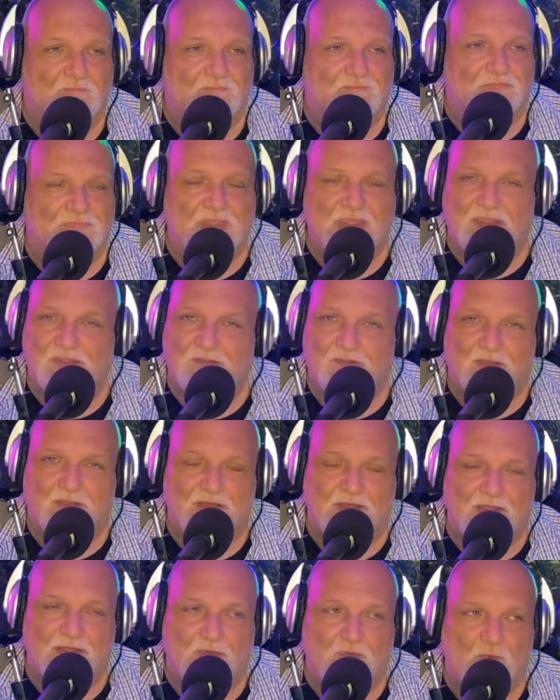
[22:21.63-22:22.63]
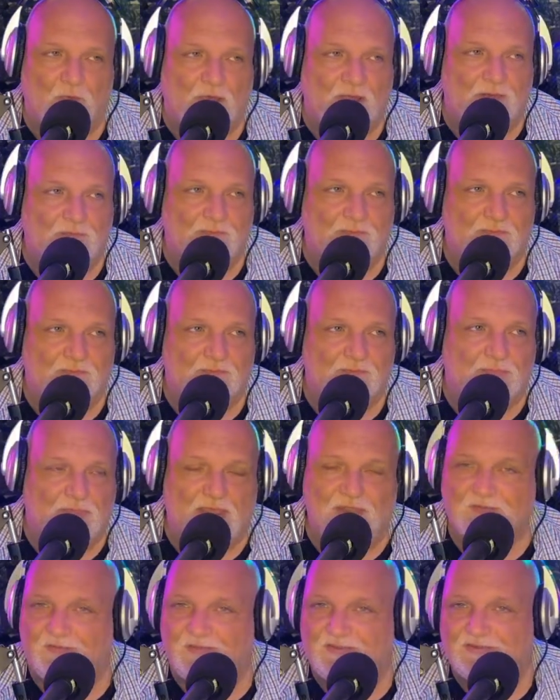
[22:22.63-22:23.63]
Yeah, you're going to get wet and
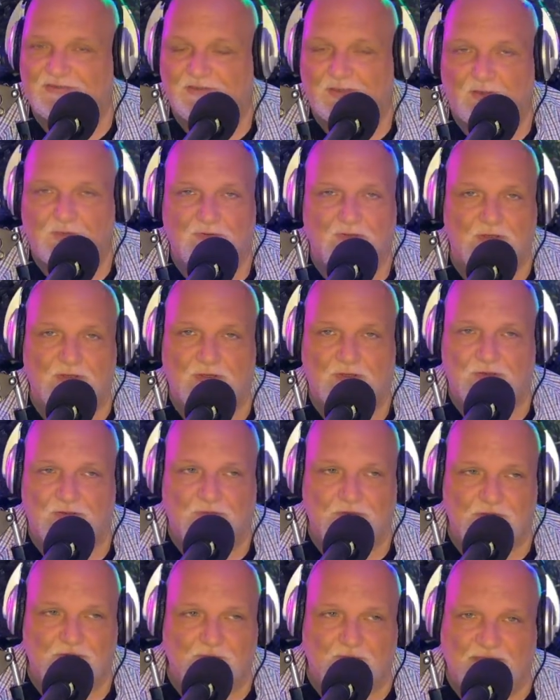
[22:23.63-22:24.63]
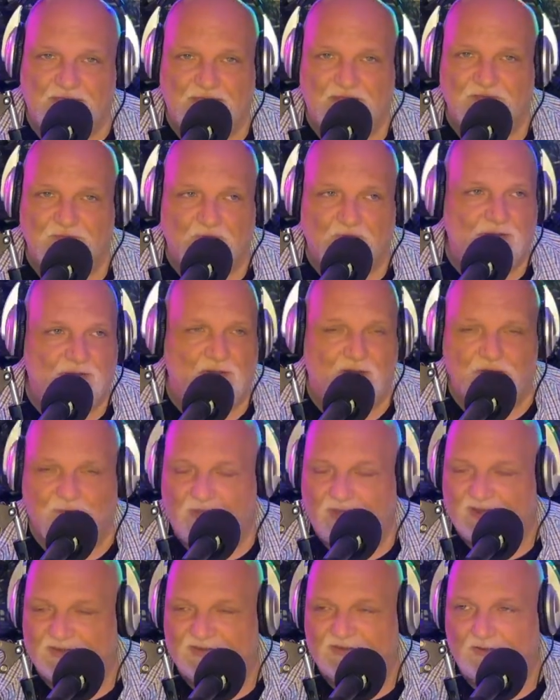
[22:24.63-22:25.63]
possibly snowed. You may get rained on, you may
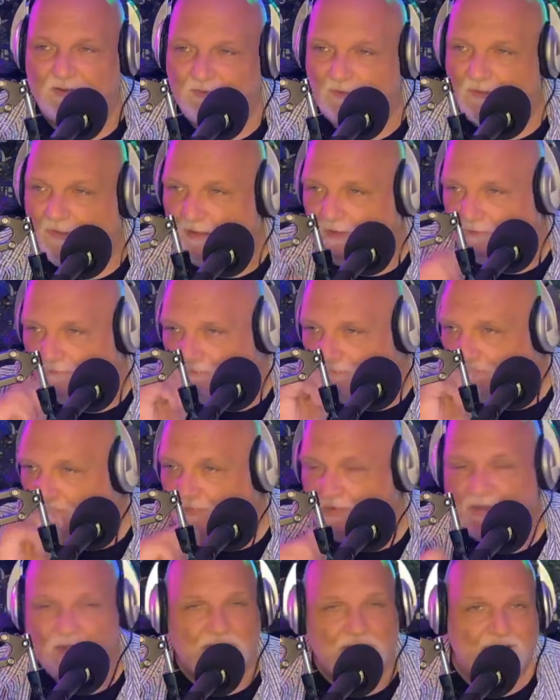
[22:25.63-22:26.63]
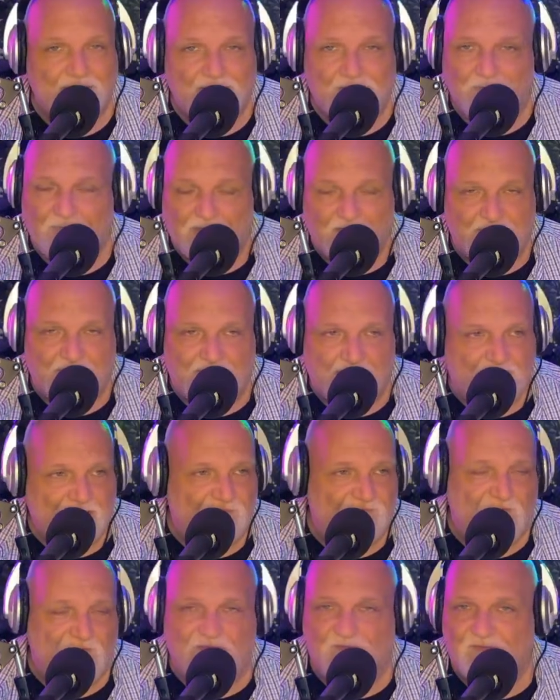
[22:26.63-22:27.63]
get snowed on. It may be
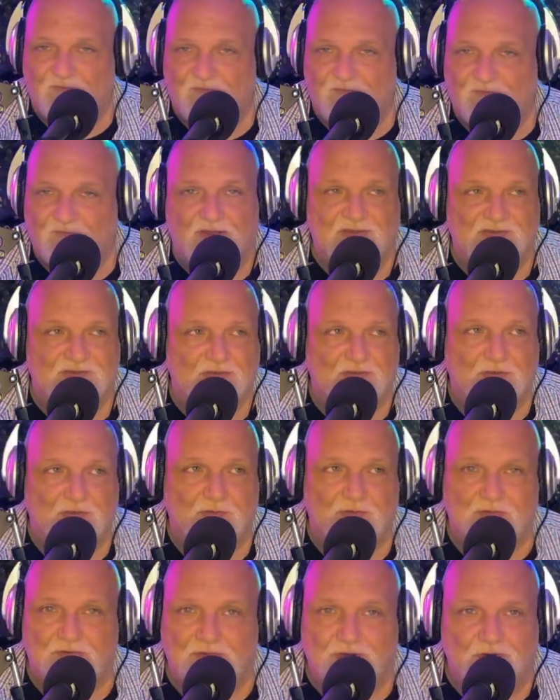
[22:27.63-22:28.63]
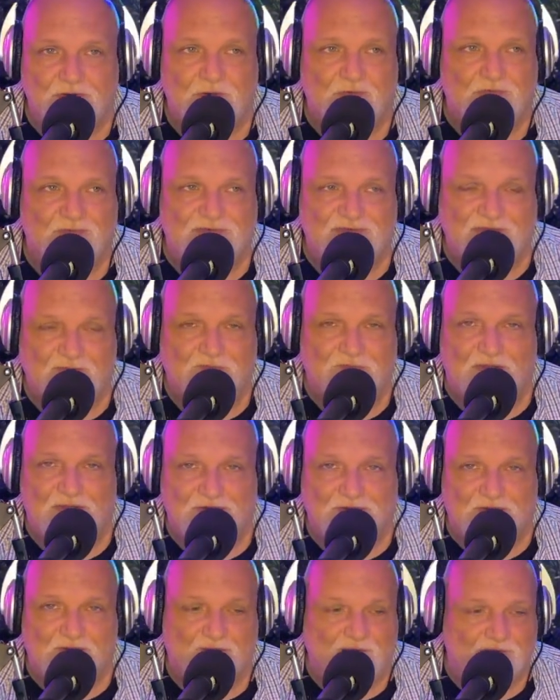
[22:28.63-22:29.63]
85 degrees. You simply
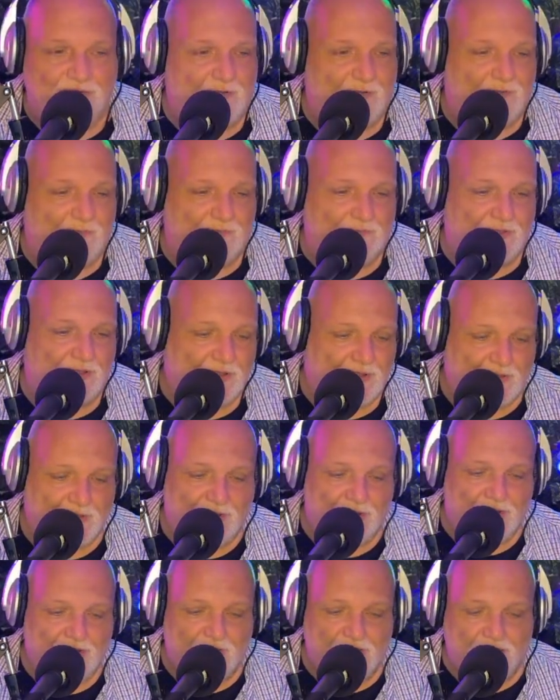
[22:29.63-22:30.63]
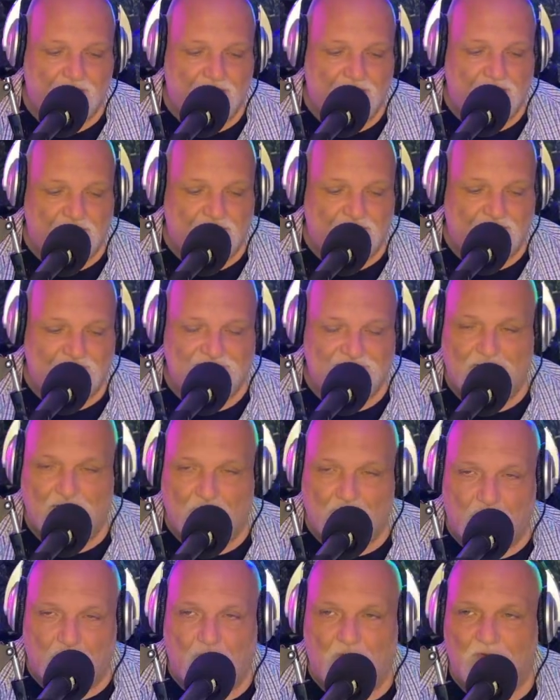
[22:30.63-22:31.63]
don't know. That is a
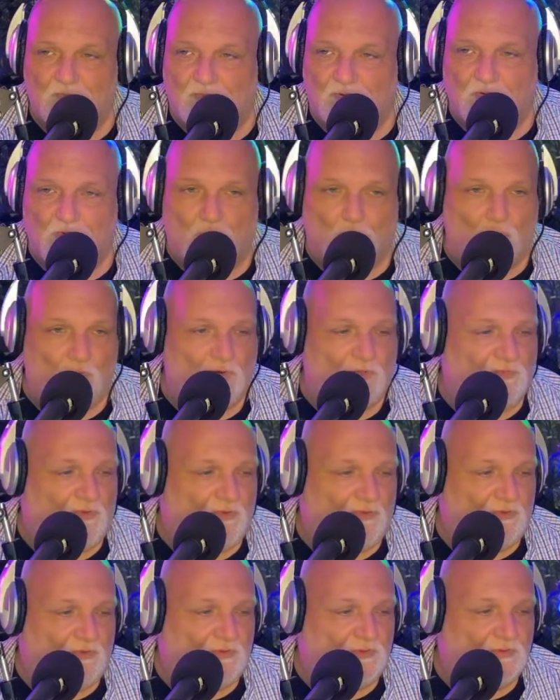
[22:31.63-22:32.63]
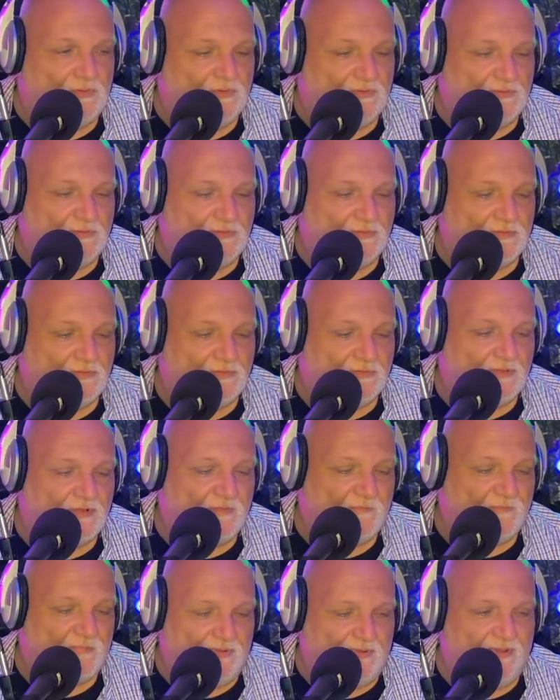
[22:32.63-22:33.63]
horrible, horrible
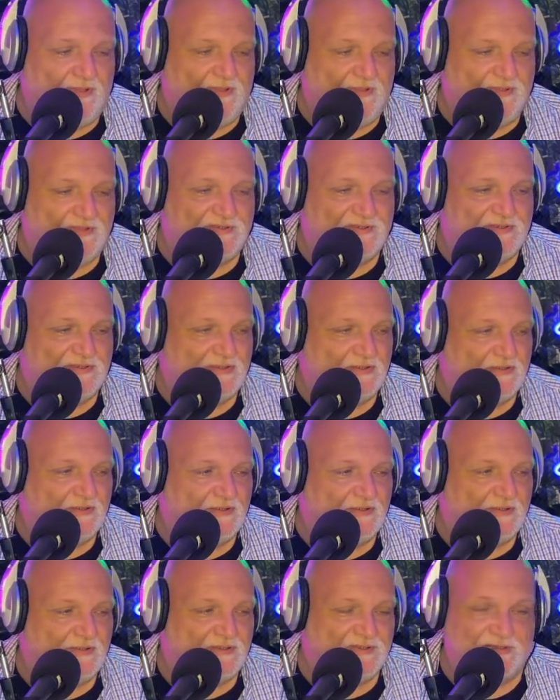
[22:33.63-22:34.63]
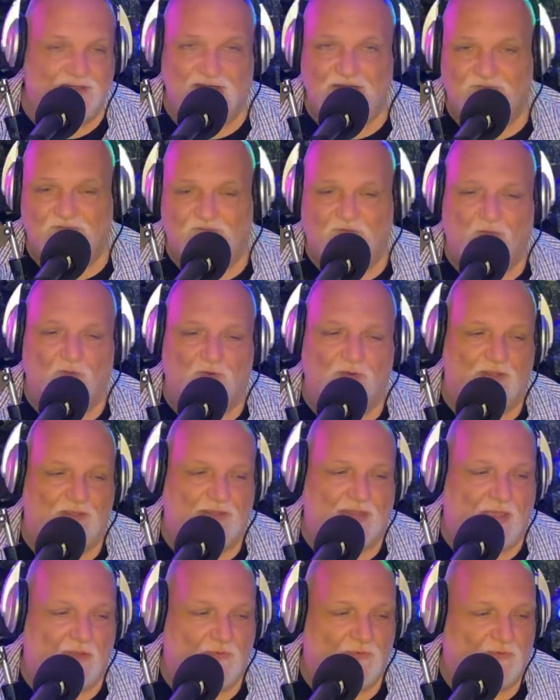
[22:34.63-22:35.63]
city for an
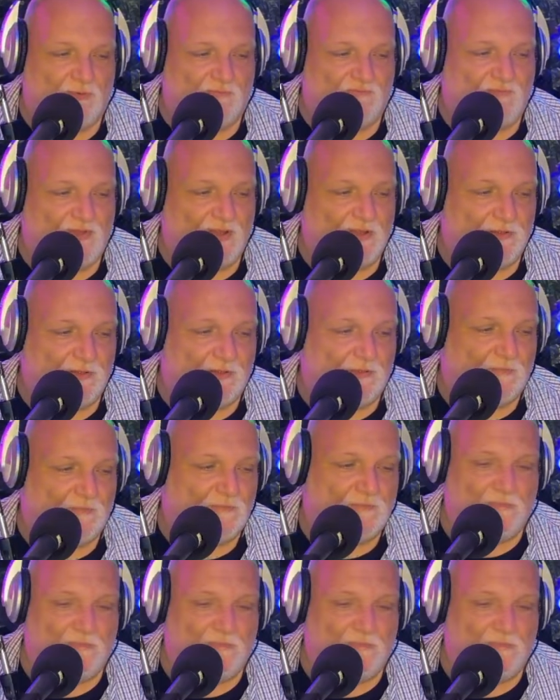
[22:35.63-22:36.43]
outdoor venue.